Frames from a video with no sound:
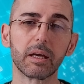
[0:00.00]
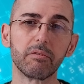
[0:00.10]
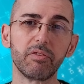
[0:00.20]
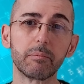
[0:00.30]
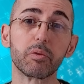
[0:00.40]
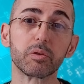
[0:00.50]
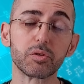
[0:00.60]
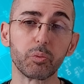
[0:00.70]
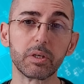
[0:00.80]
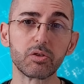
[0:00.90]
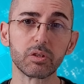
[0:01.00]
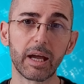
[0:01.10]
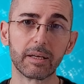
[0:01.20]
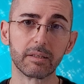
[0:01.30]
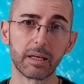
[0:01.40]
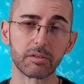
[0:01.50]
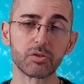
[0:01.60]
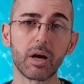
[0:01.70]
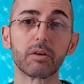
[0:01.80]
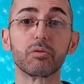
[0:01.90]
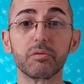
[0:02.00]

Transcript: flip the switch and start